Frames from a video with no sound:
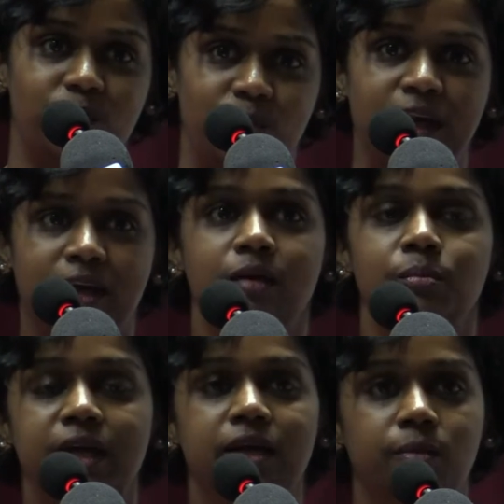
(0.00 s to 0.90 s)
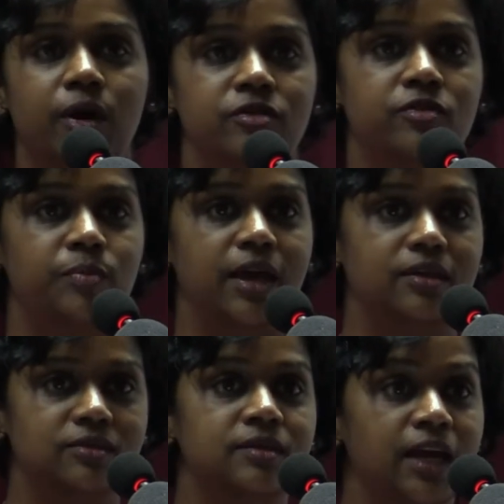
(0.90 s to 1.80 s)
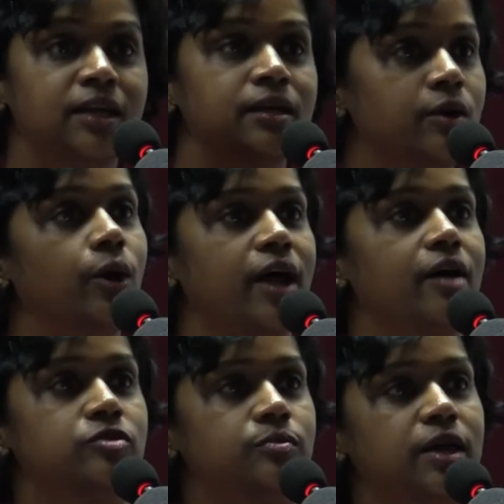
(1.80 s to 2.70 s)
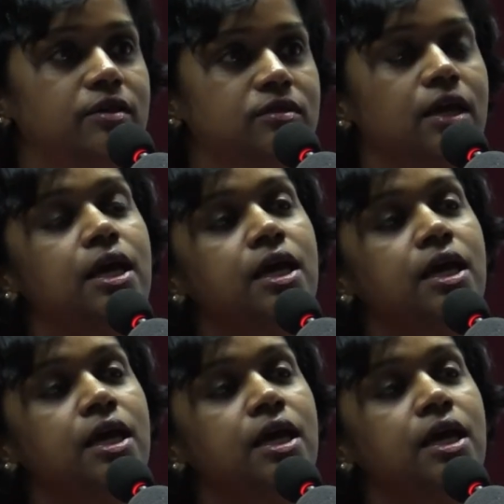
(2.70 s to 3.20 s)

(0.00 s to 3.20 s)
we complain about space. They did not have space.